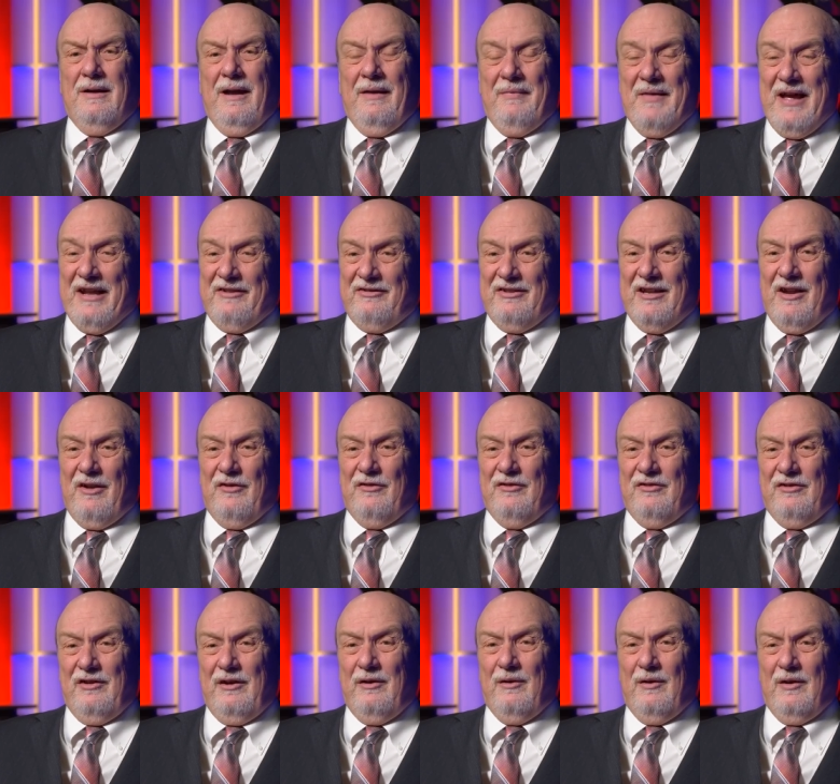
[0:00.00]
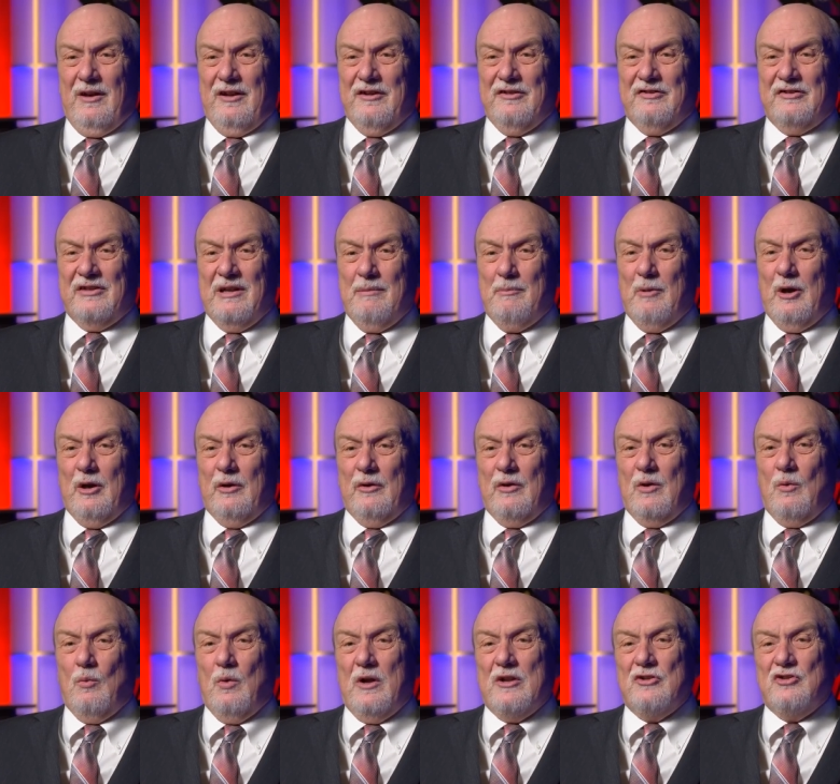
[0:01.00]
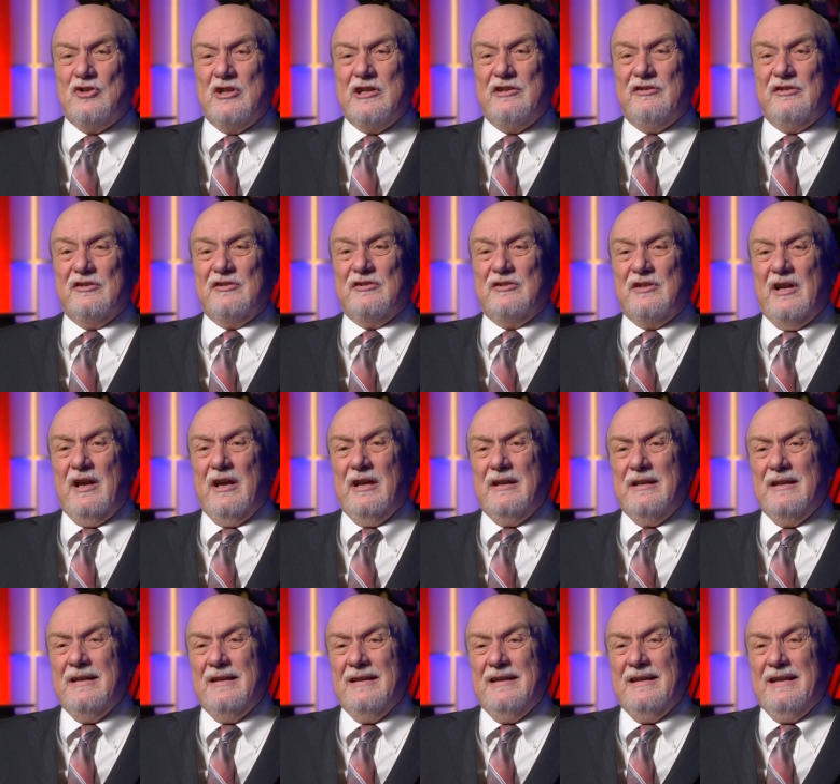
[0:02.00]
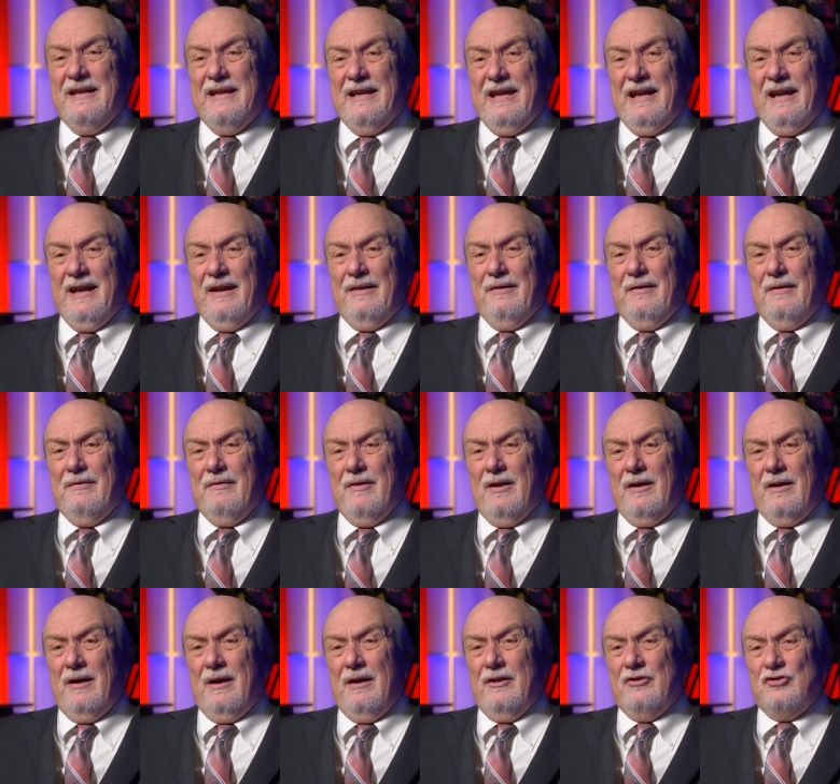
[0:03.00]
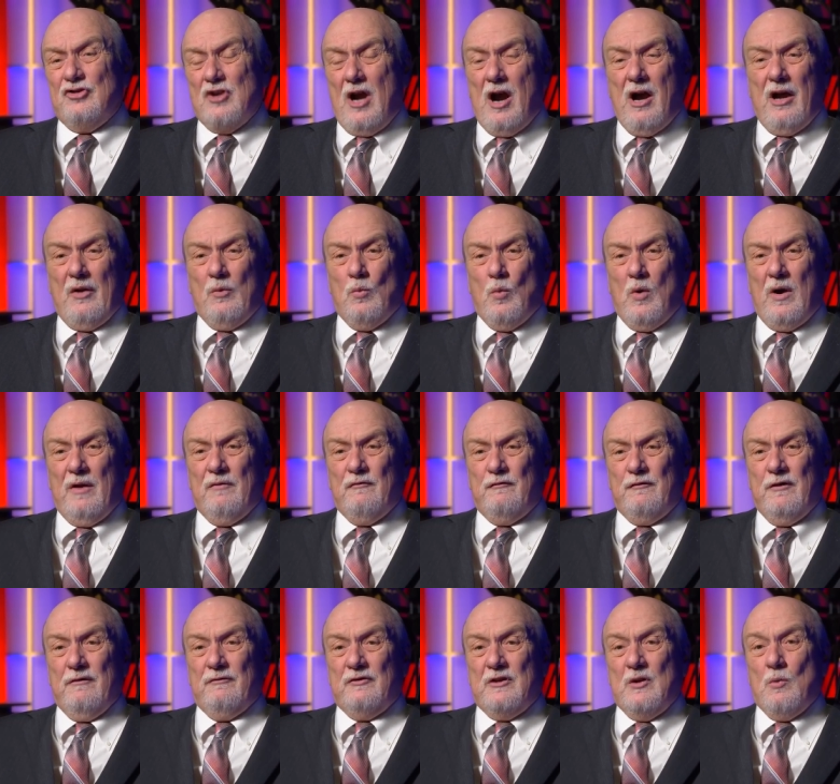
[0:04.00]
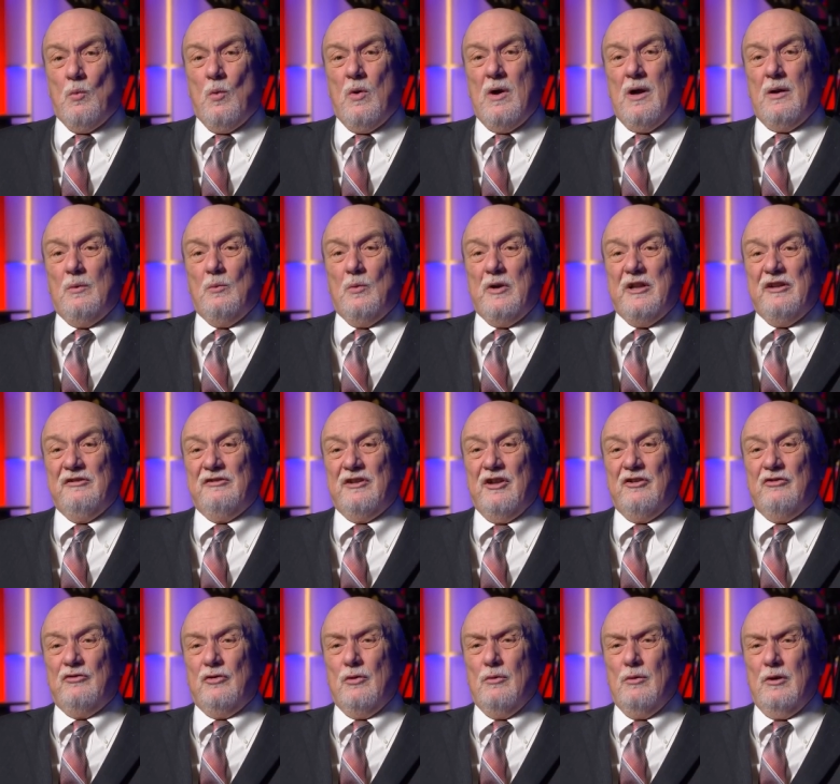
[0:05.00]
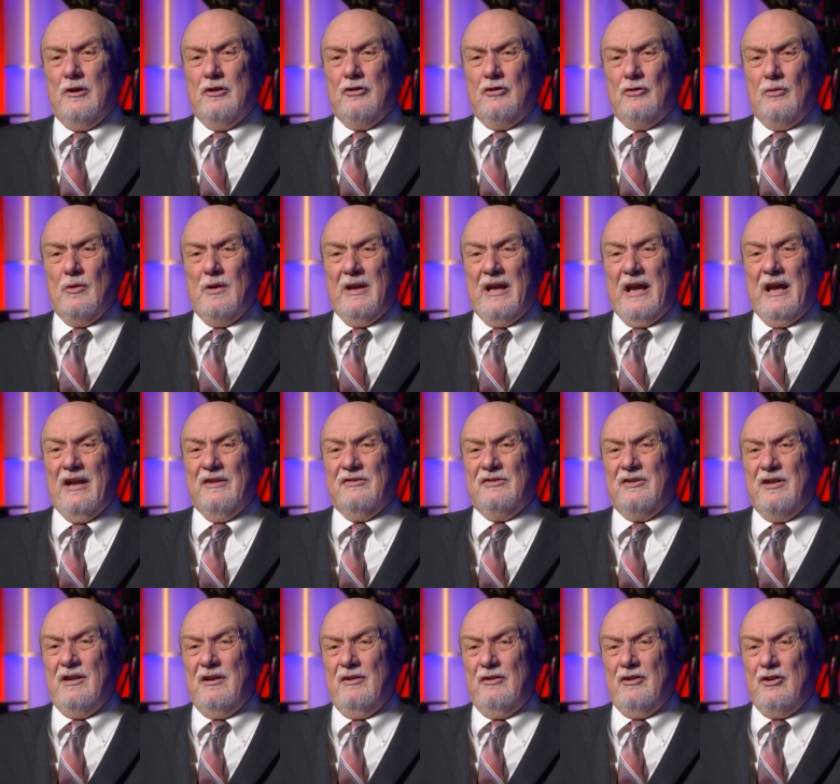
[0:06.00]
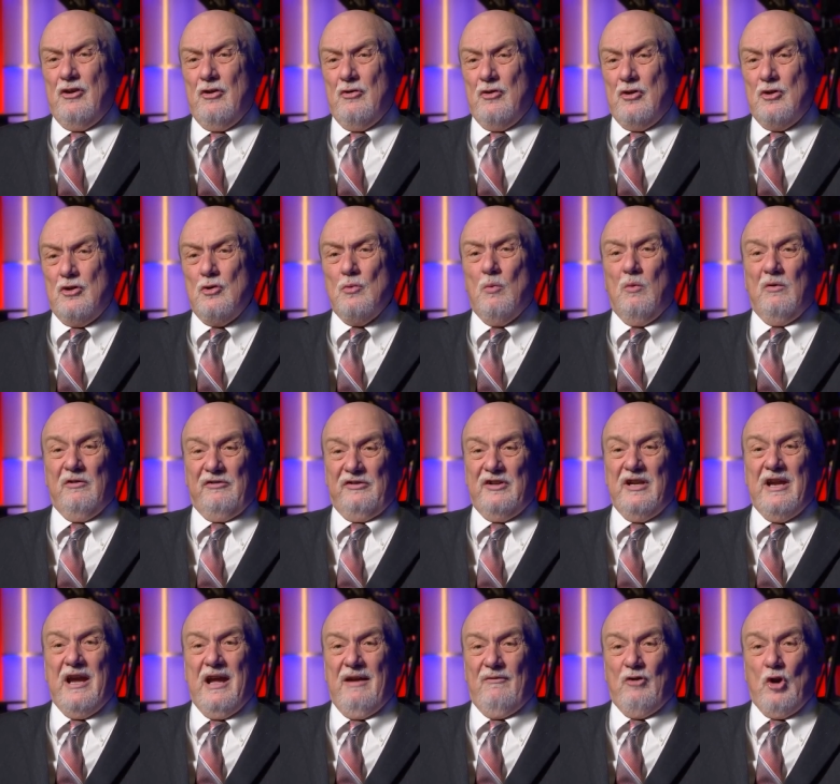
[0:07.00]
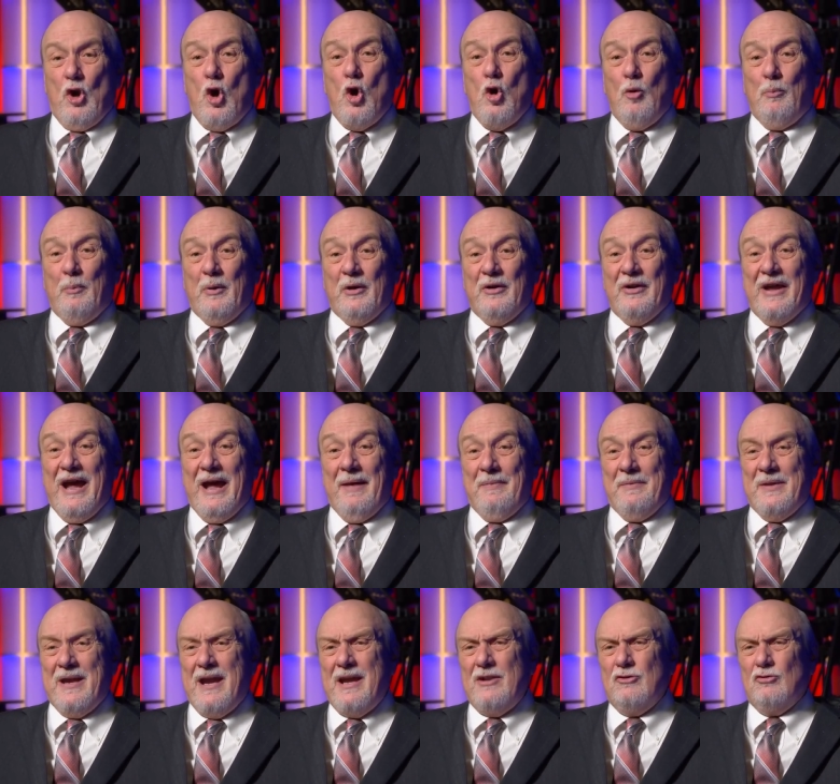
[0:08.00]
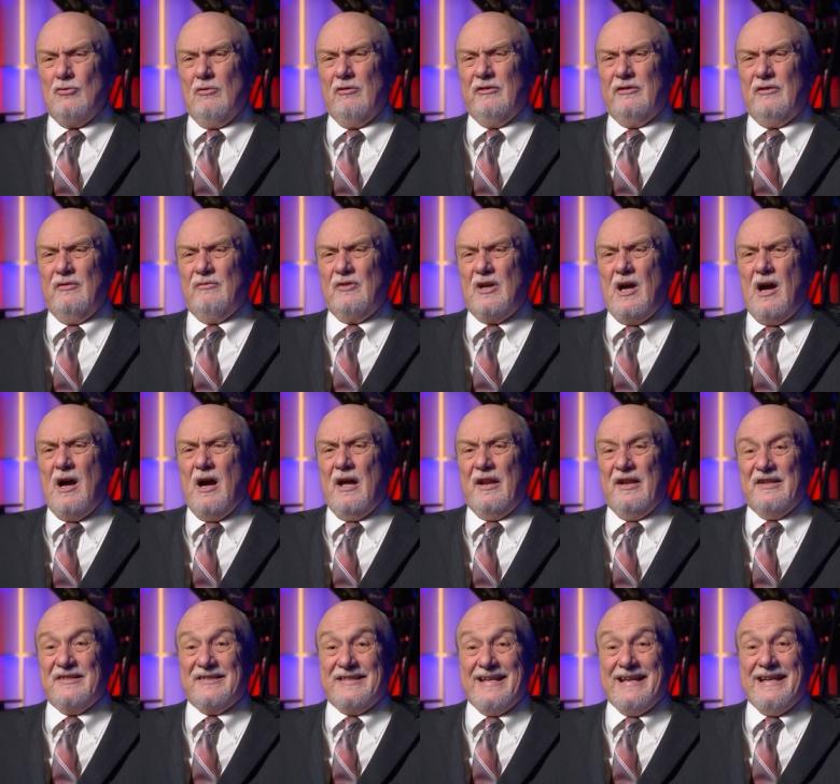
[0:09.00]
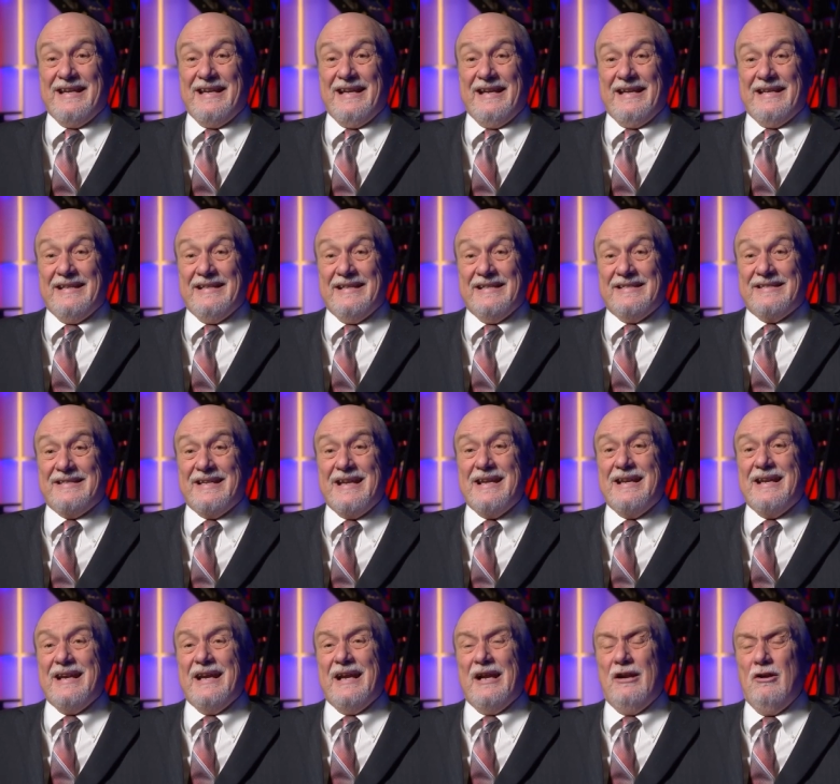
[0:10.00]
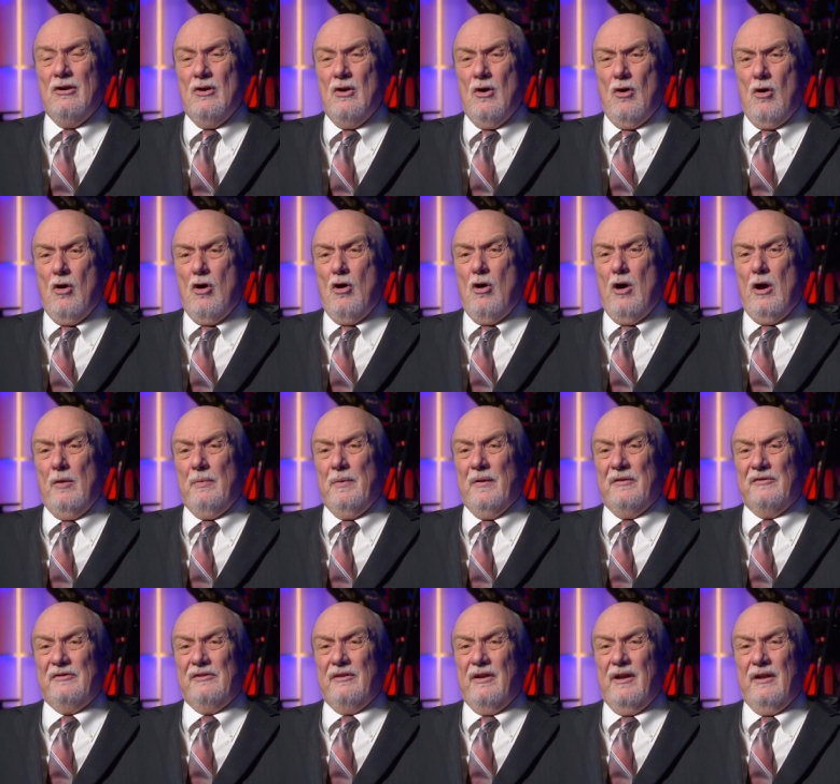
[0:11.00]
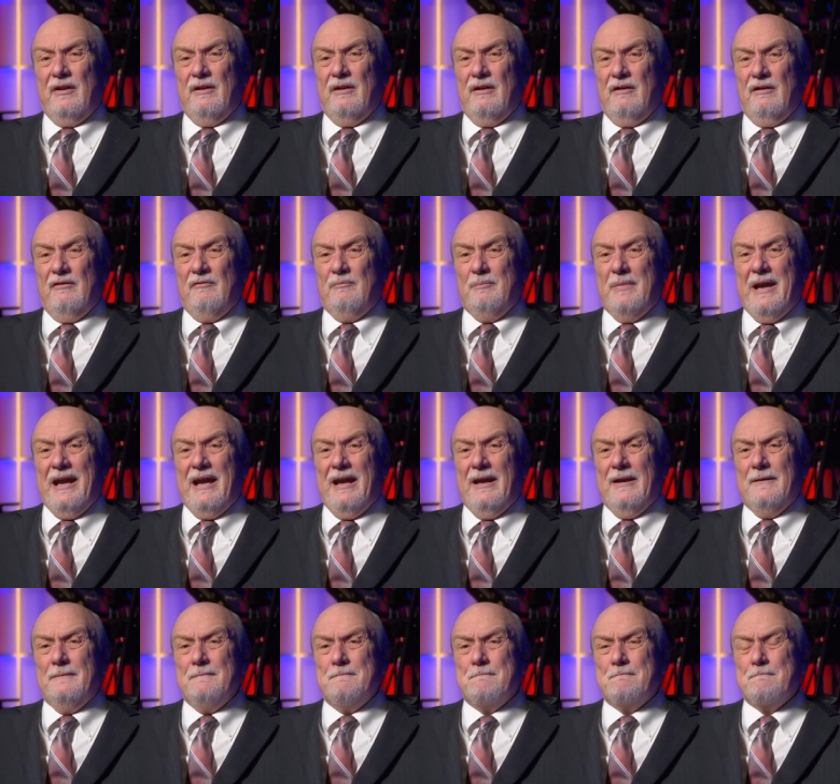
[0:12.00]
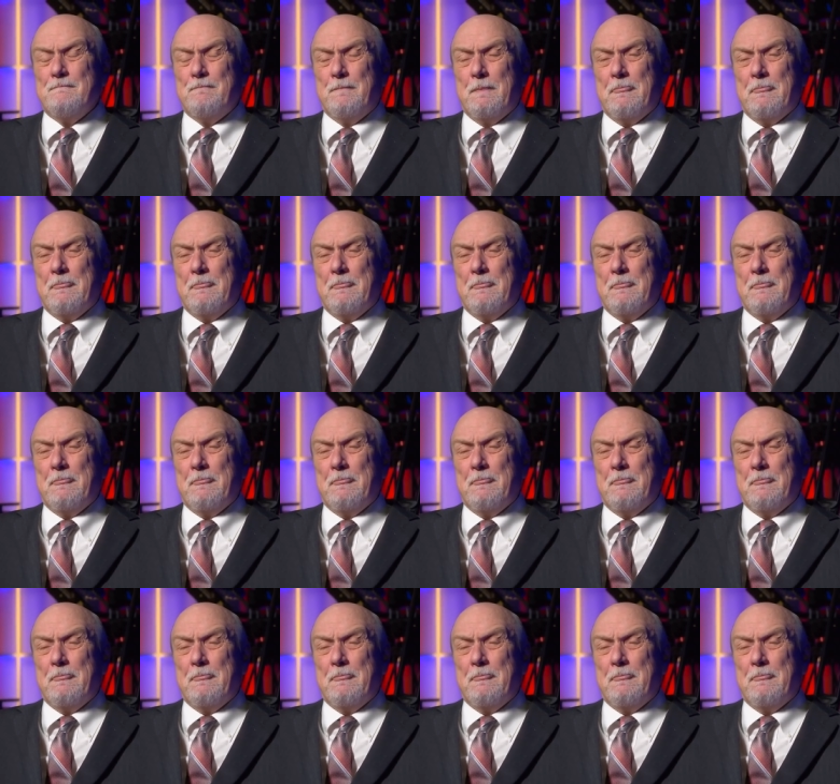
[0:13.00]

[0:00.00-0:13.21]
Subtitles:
And that sounds eerily similar to what Jesus said in John 1:51 when he said, truly, truly, I say unto you, you will see heaven open and the angels of God ascending and descending on the Son of Man.